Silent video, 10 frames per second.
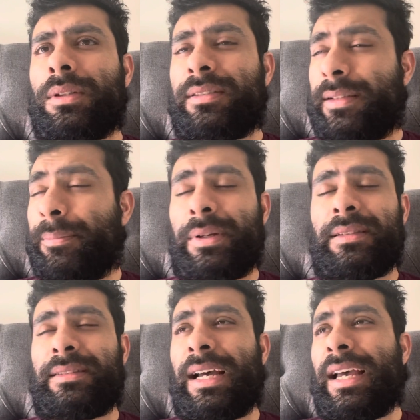Simple
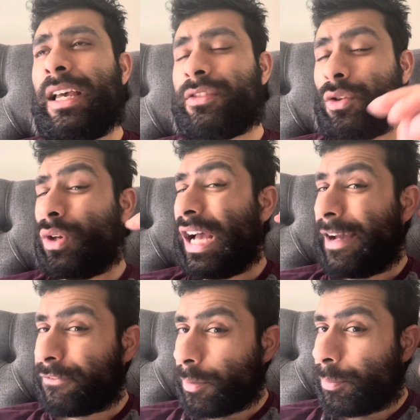as that. So you
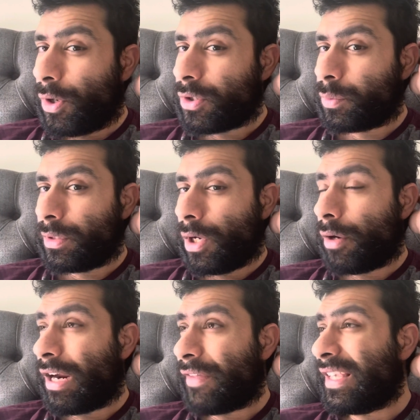have to box with
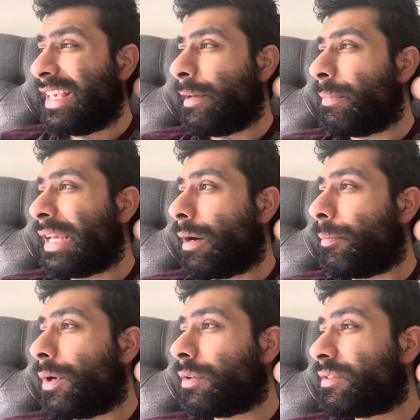Lara. I think he can be
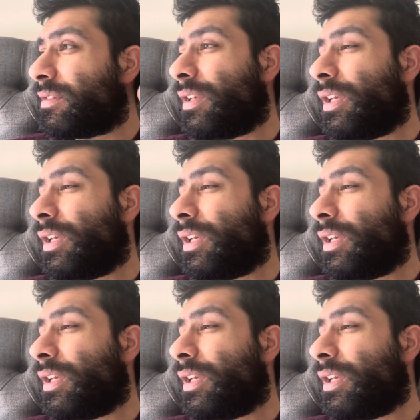outboxed.